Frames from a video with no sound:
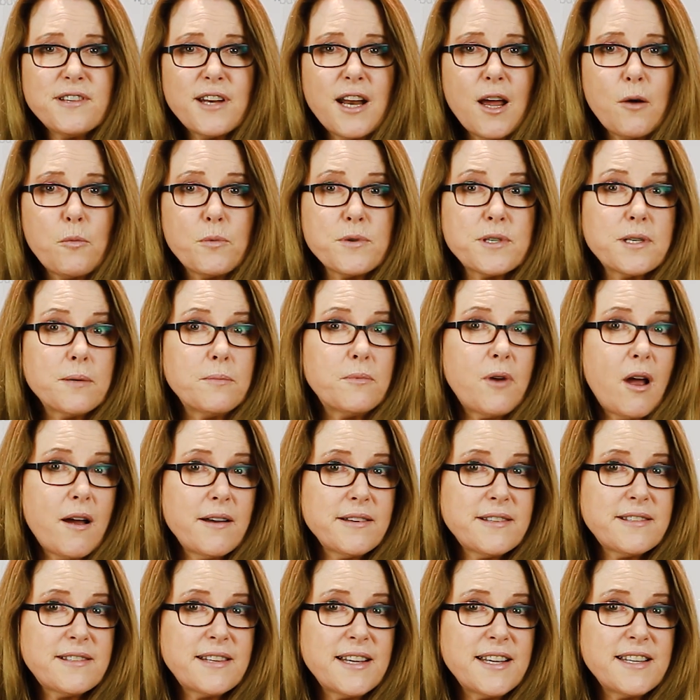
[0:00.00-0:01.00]
it up with some
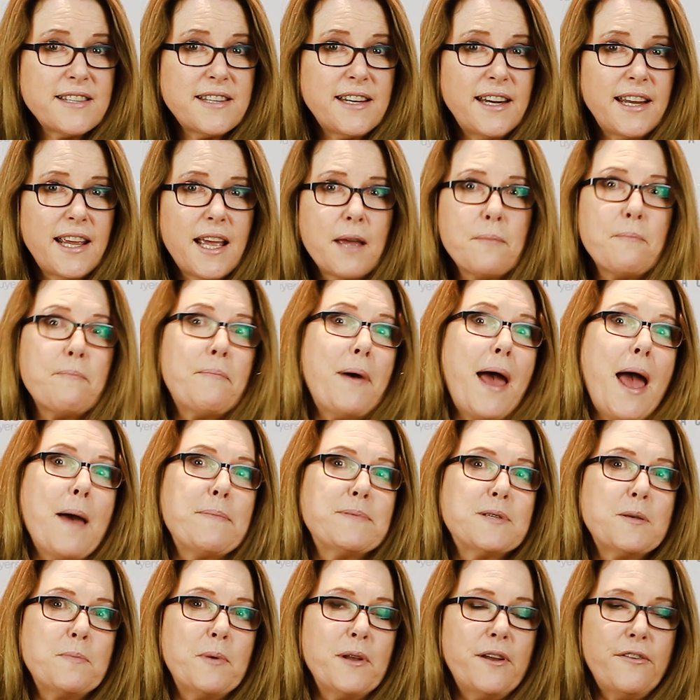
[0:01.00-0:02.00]
nice seasoning and
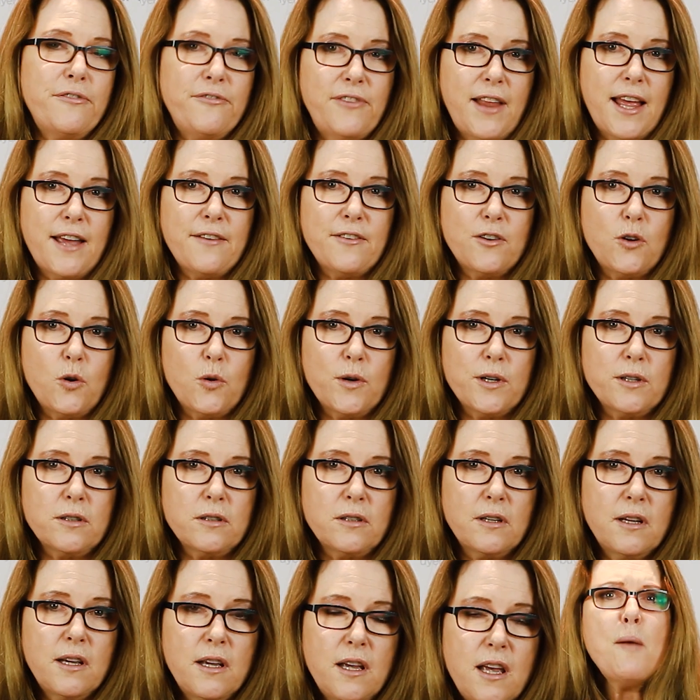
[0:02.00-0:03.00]
perhaps a bit of flavored
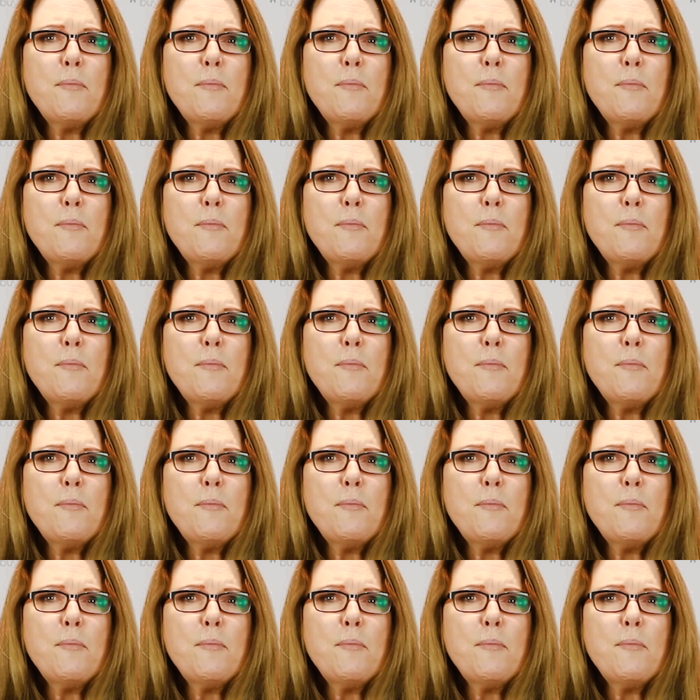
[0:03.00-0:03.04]
oil.